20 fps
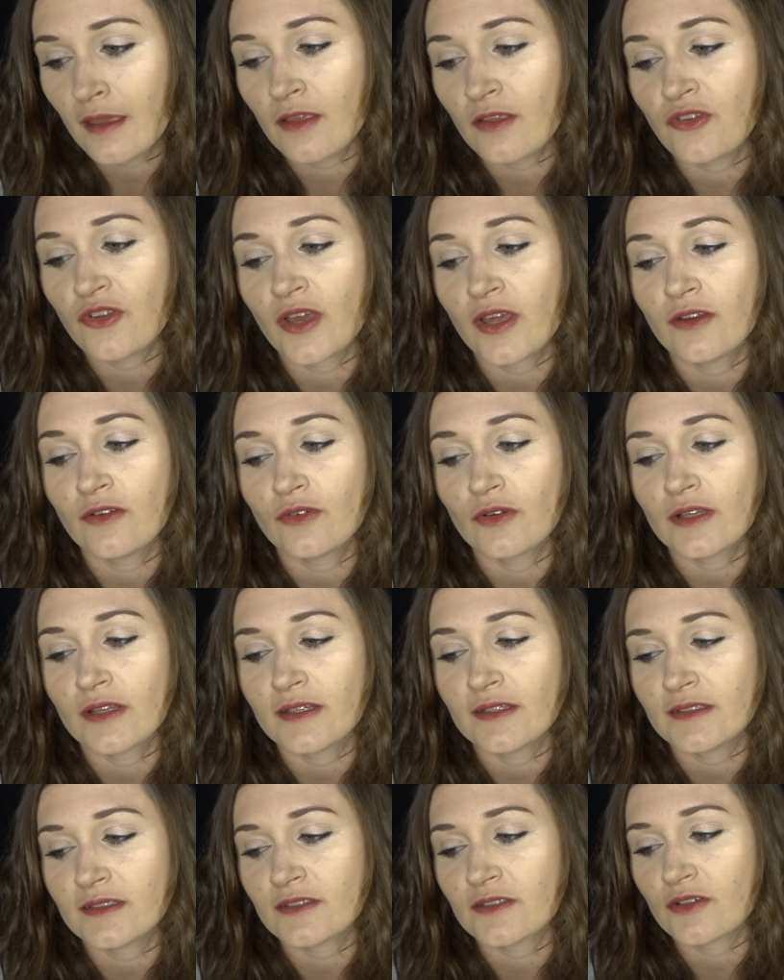
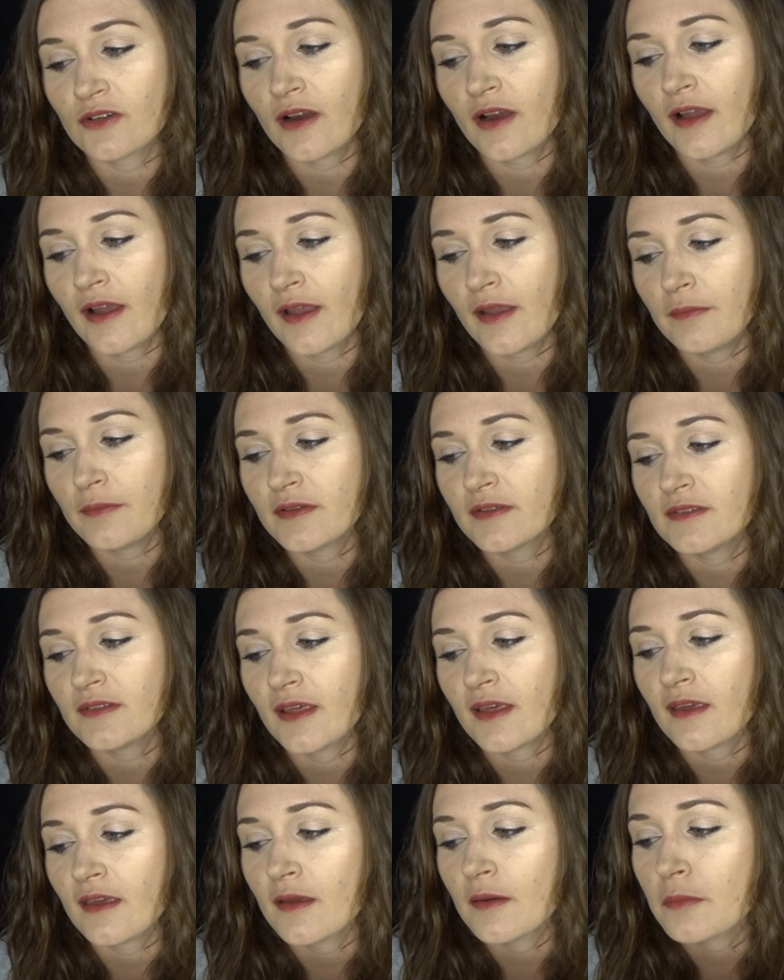Generally described as
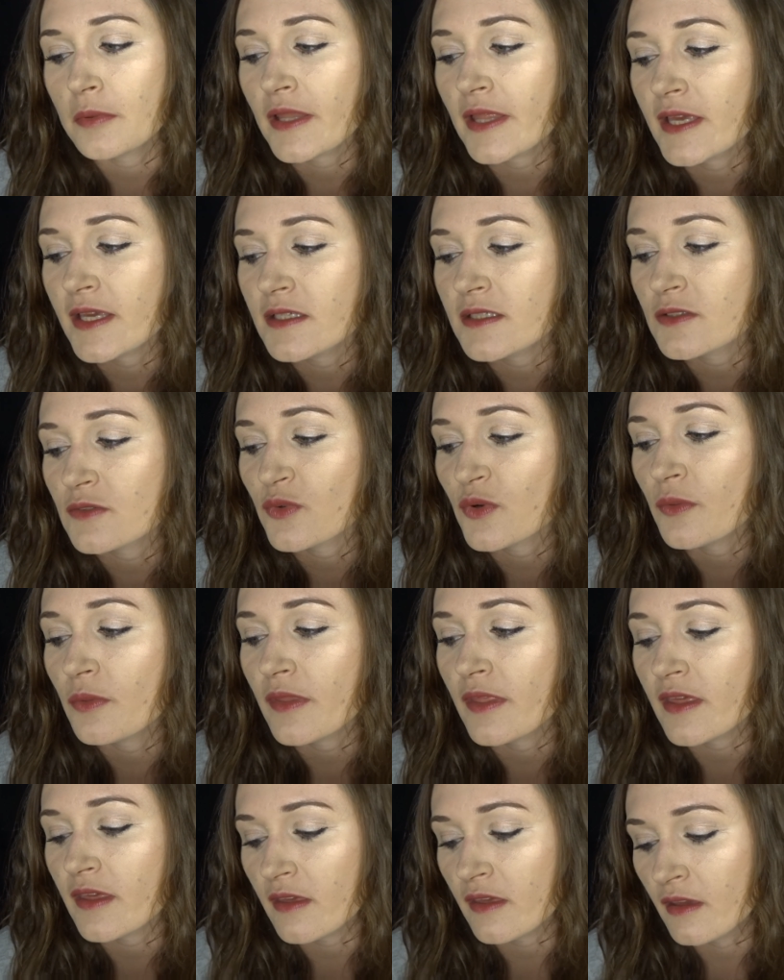taking place from
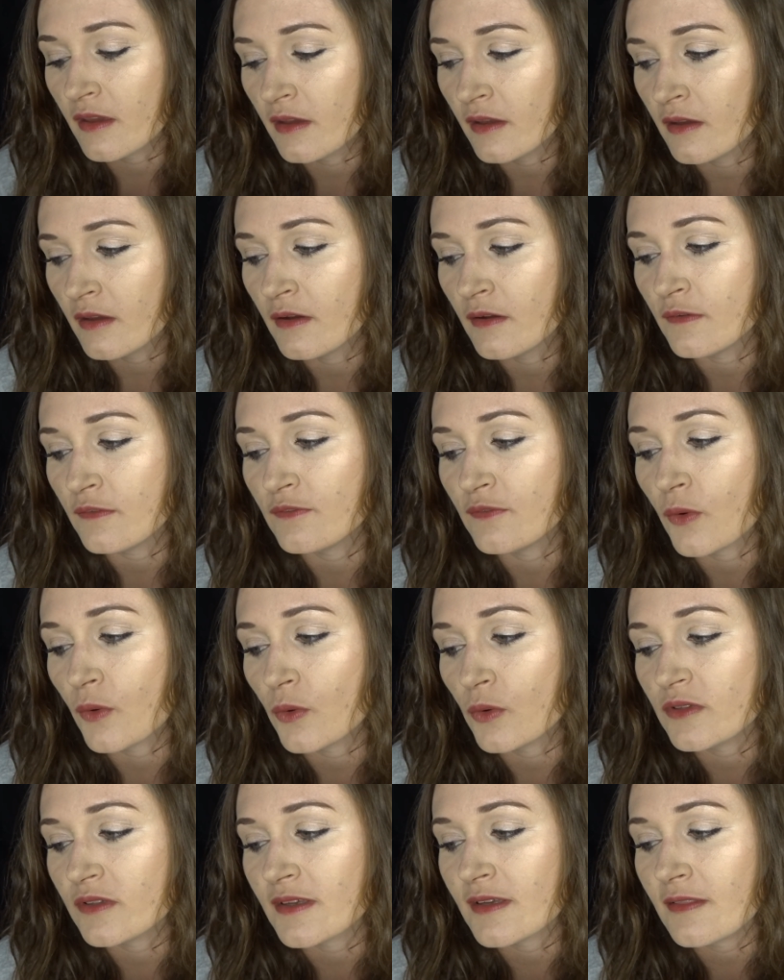the
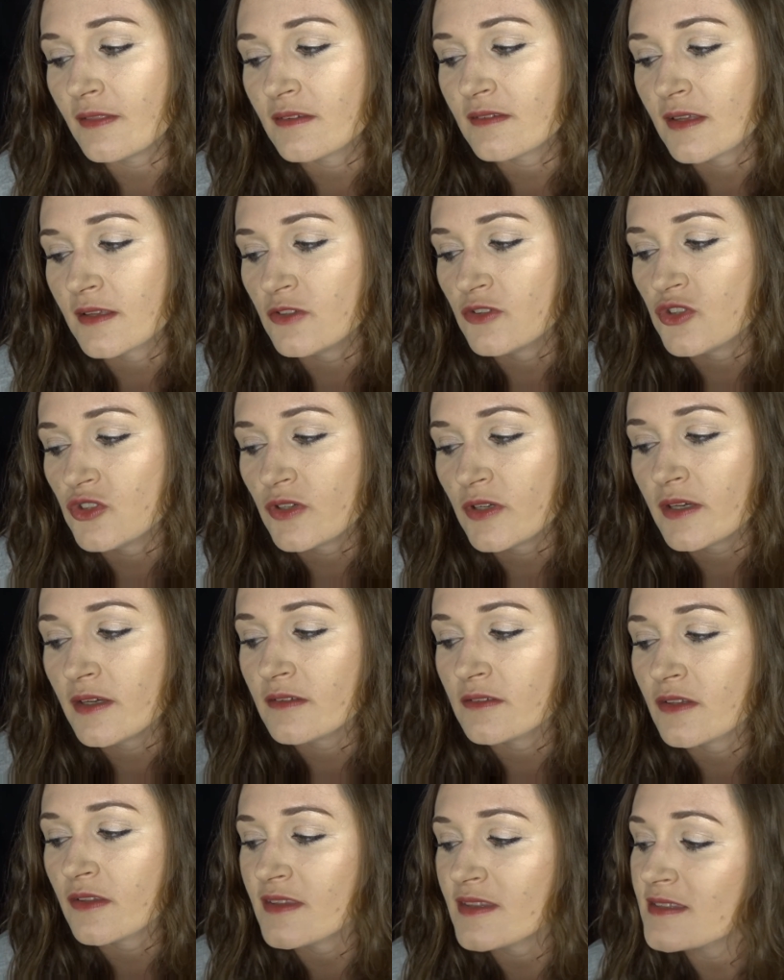14th century
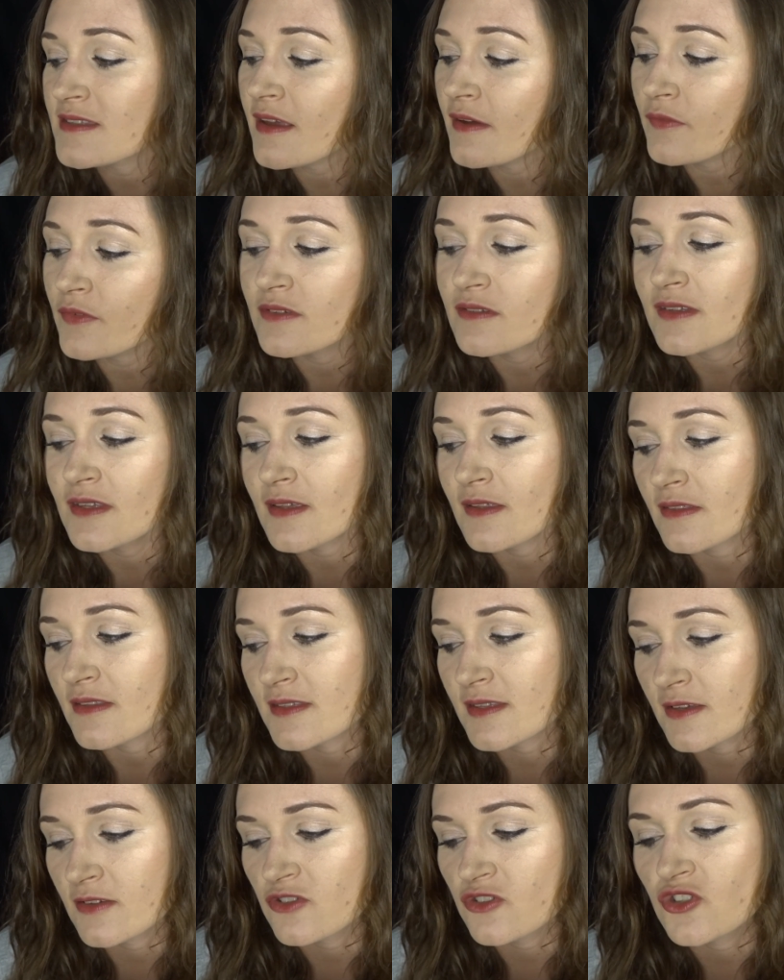to the 17th
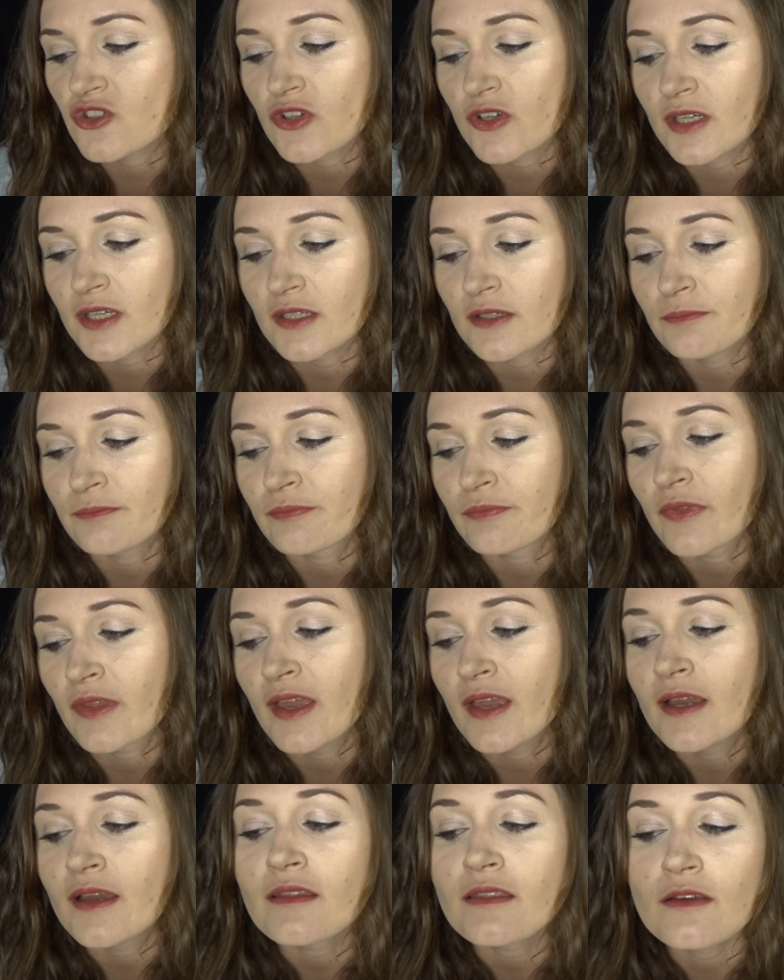century,
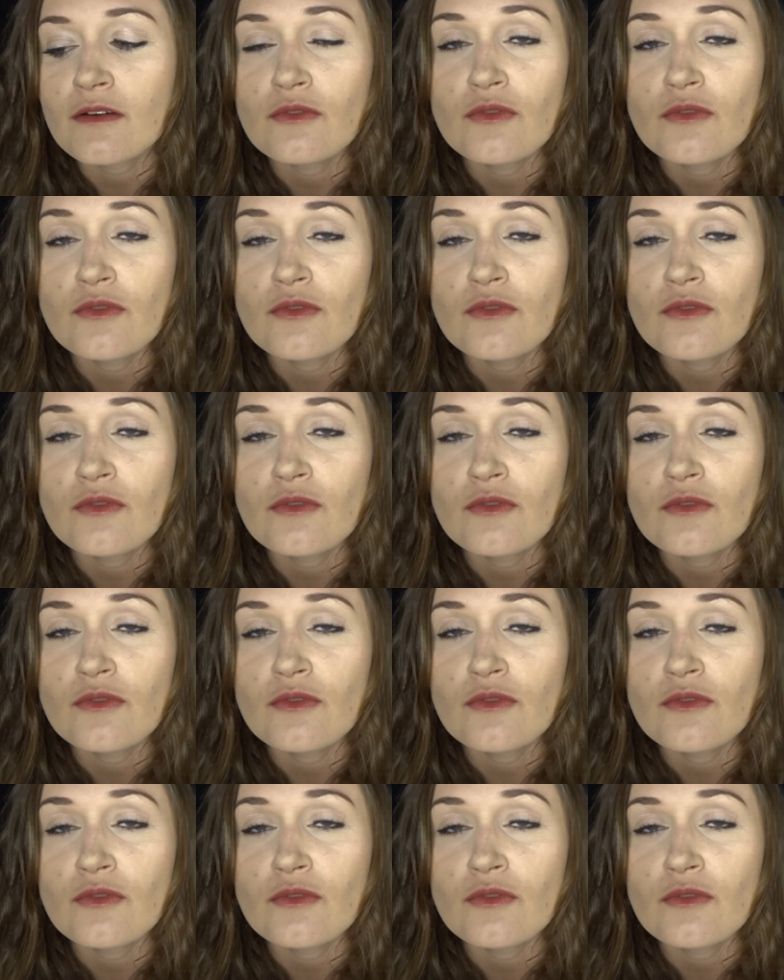the